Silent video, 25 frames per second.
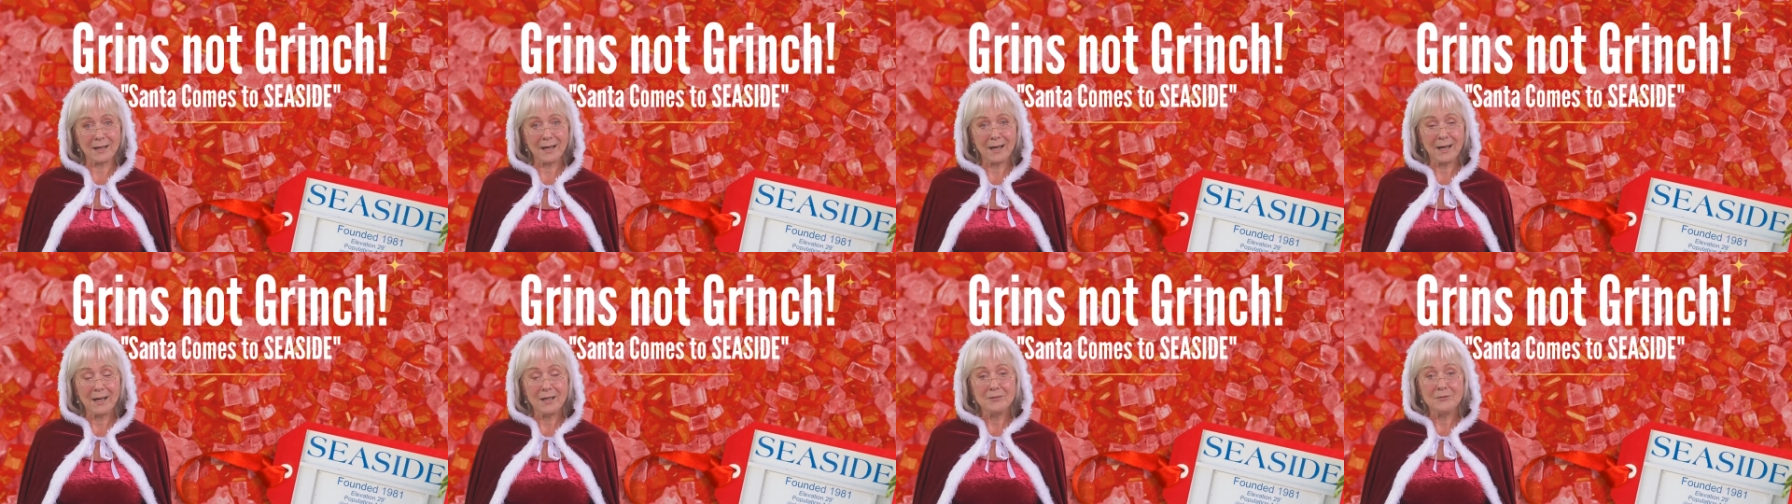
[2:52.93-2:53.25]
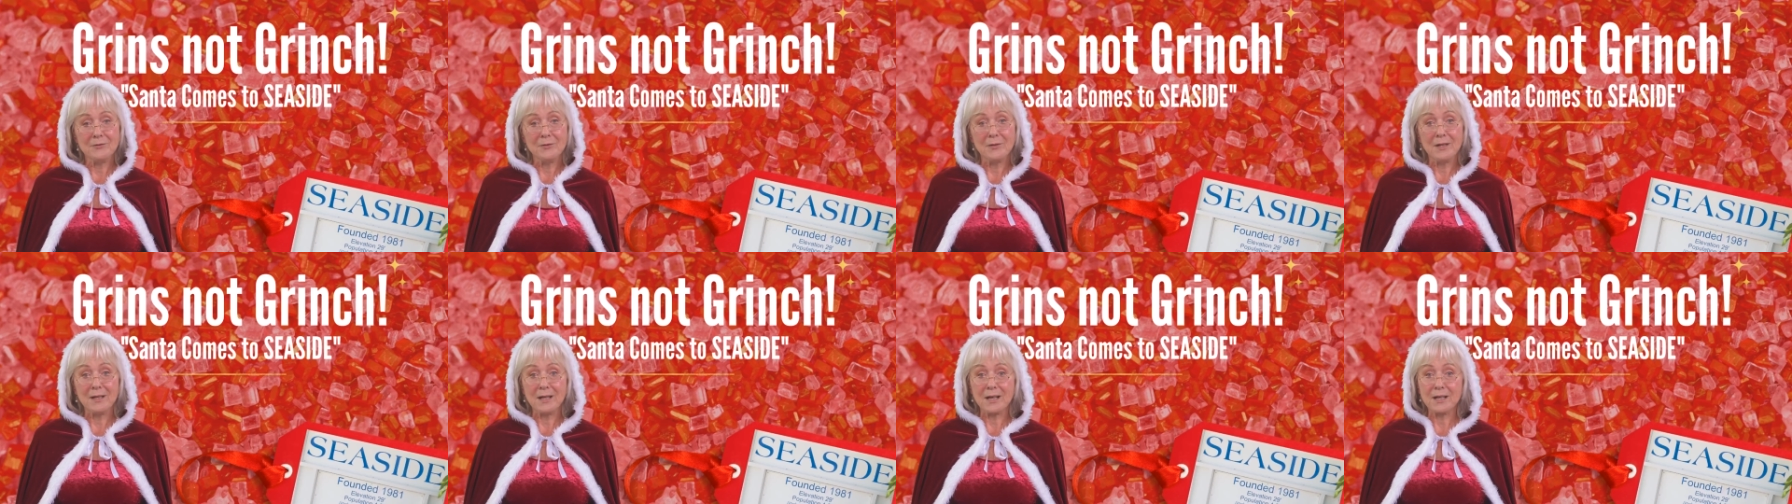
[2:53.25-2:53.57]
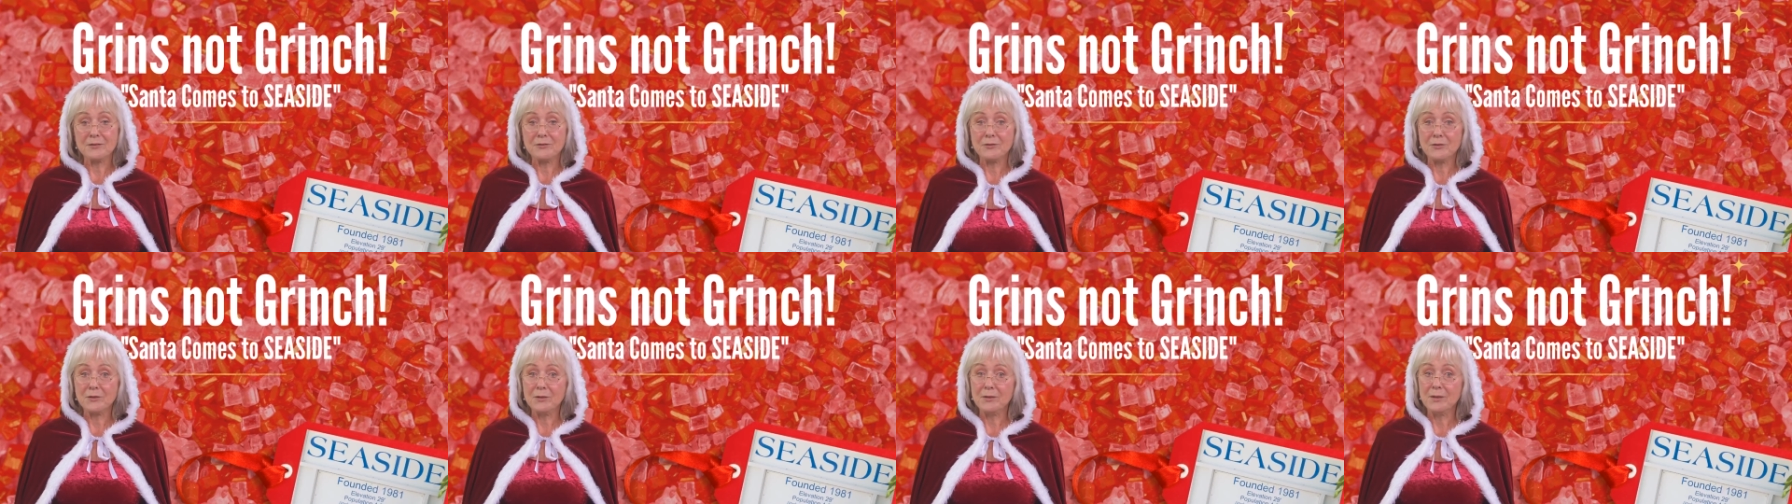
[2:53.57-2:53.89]
every
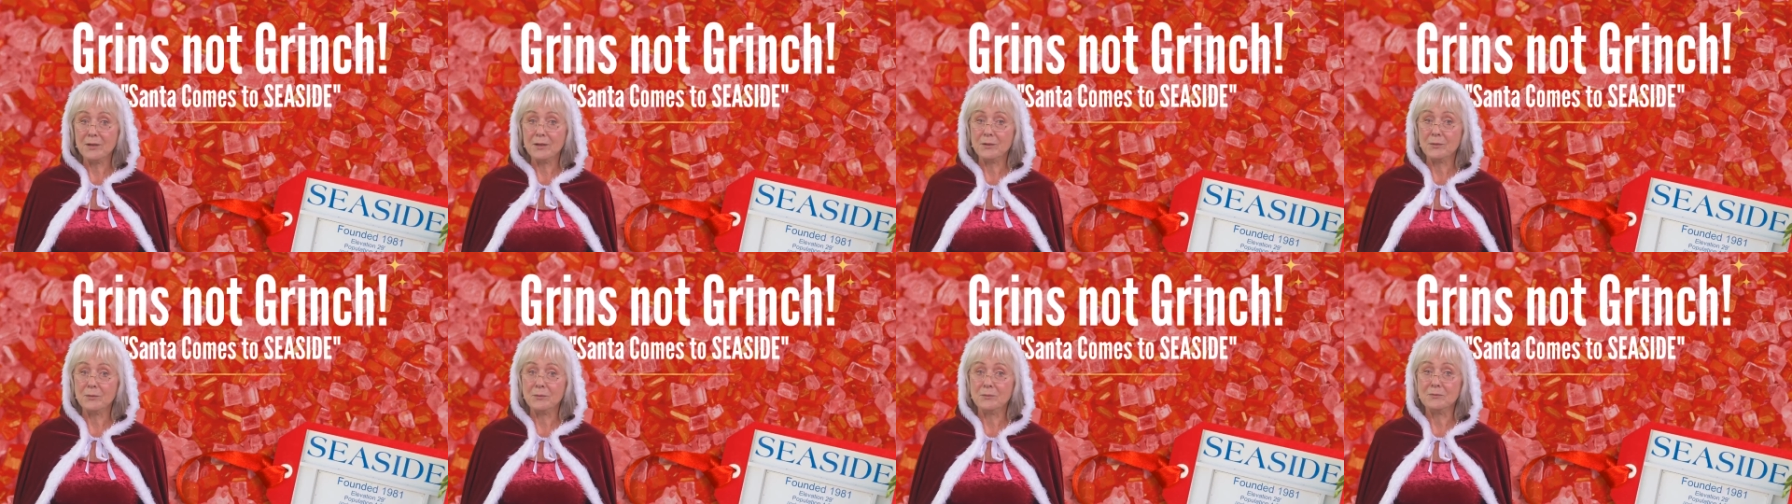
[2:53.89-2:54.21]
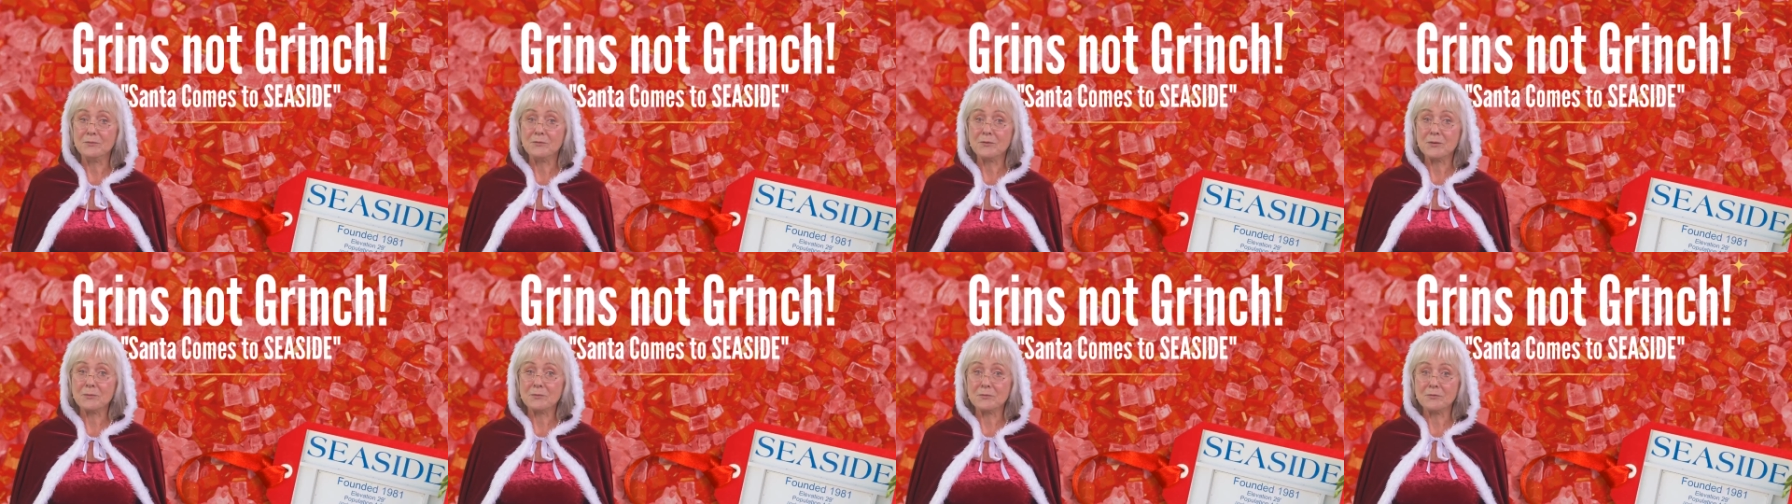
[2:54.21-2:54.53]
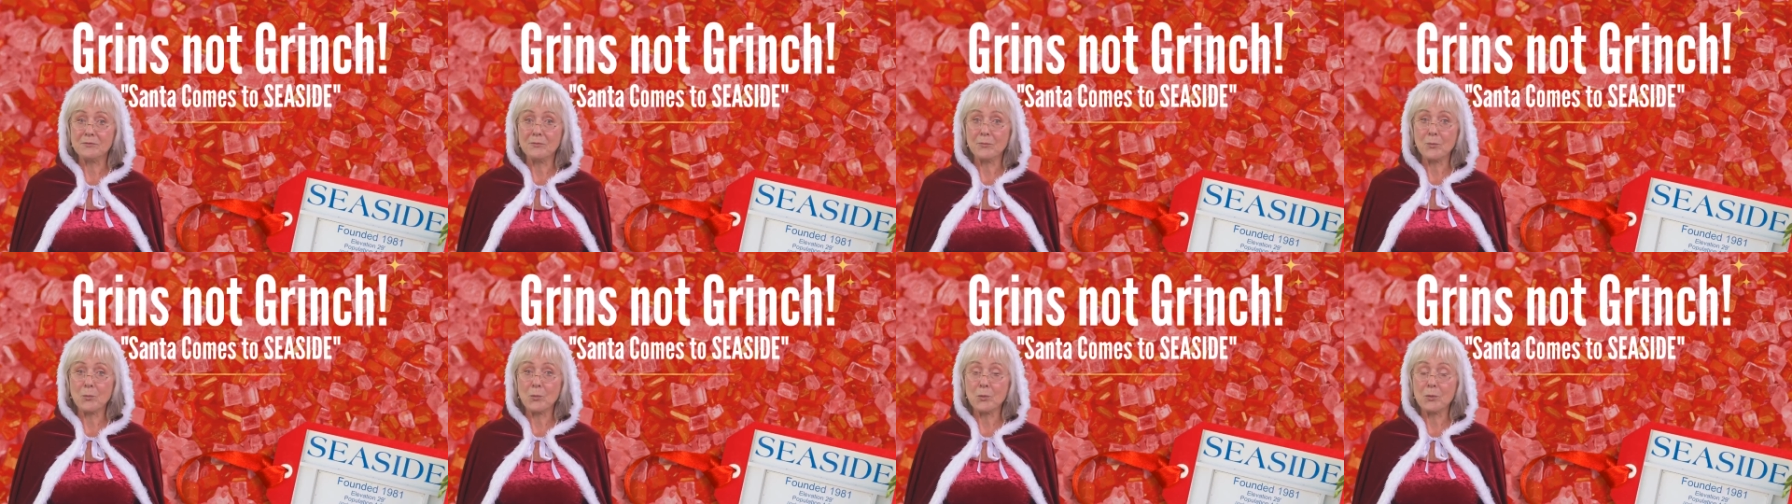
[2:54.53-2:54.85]
afternoon from
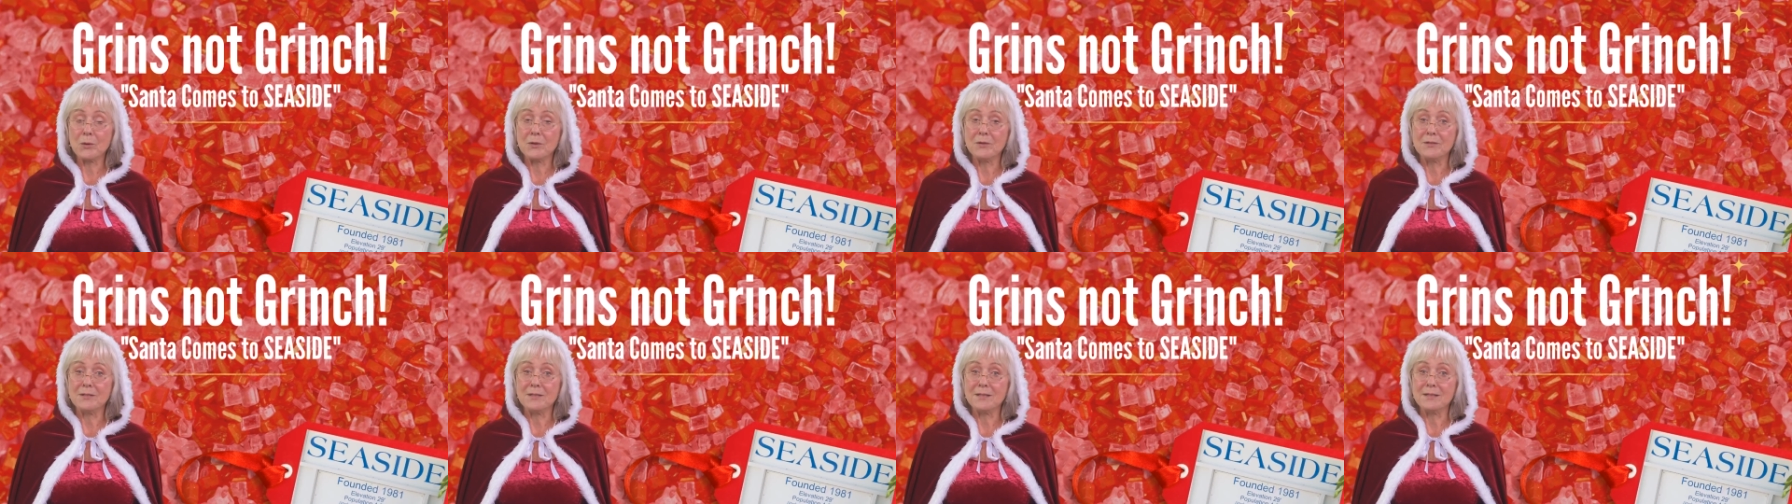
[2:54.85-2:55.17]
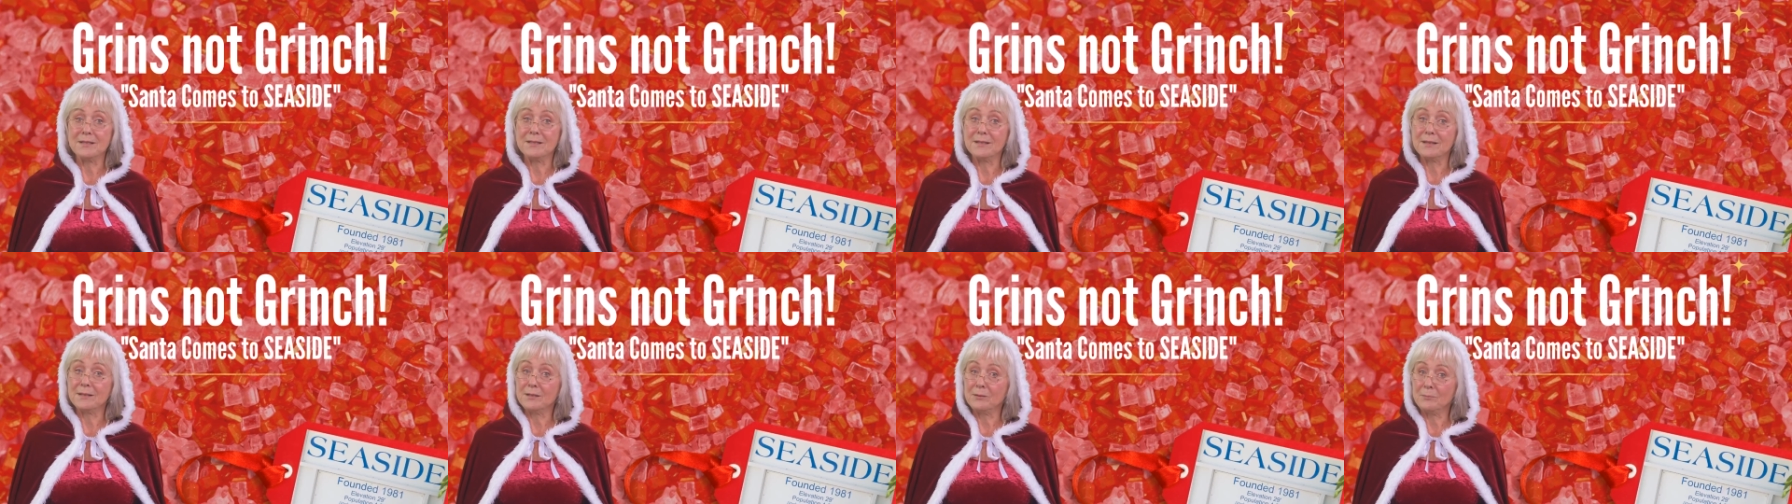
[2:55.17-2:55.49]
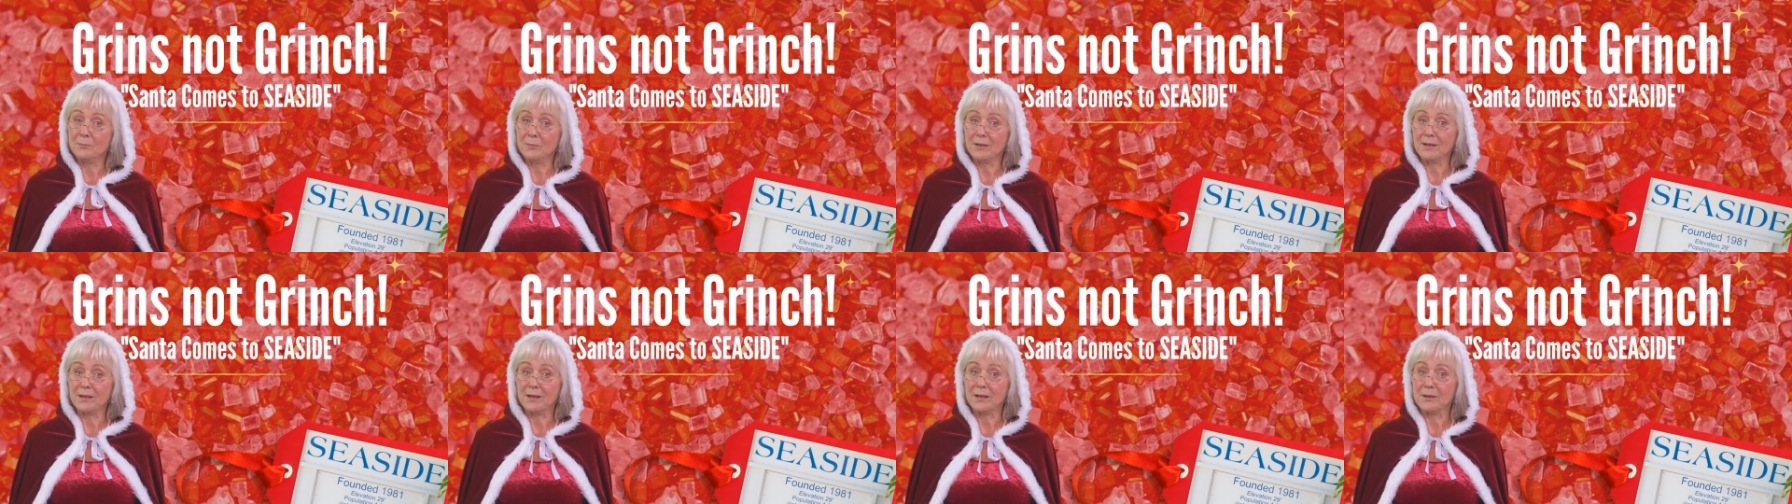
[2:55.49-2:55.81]
four to six
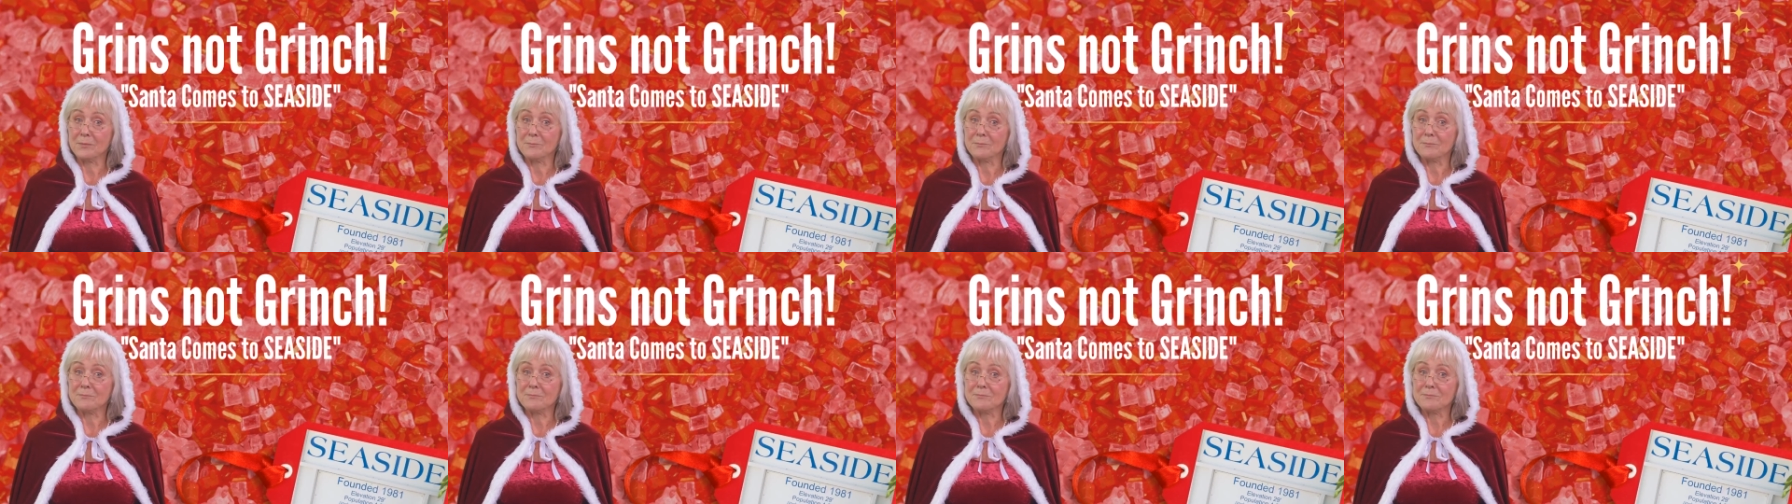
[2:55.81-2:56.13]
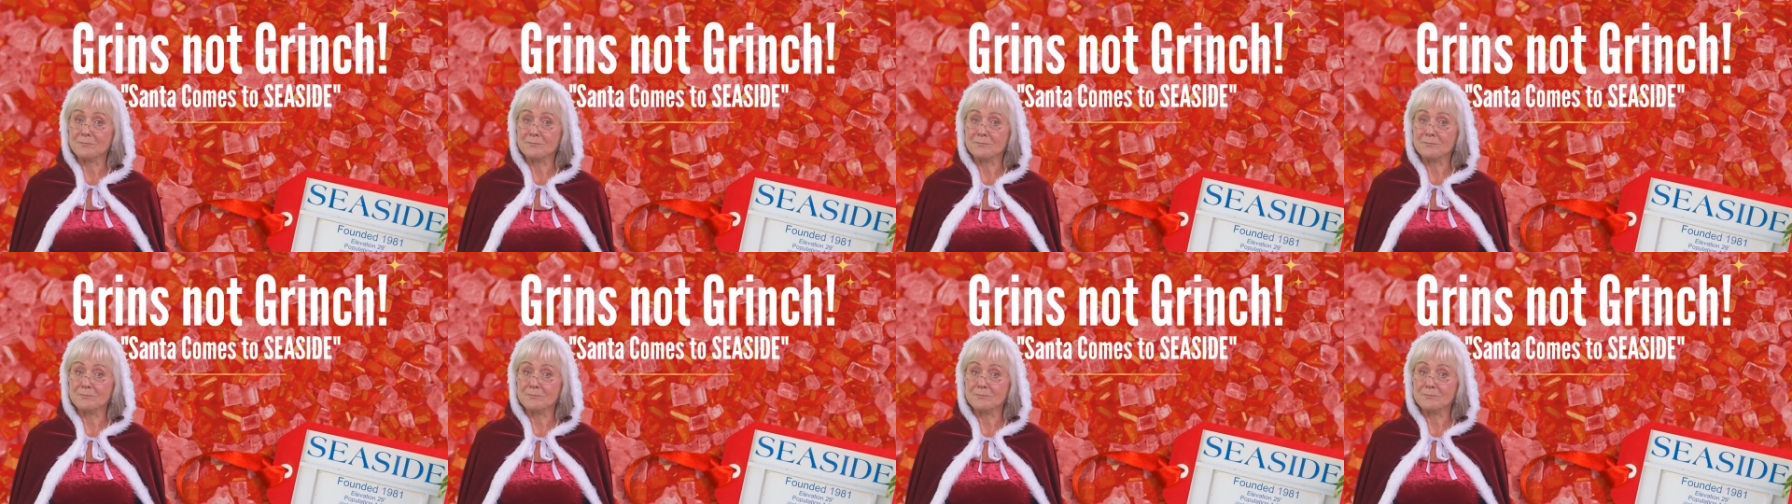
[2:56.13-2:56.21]
p m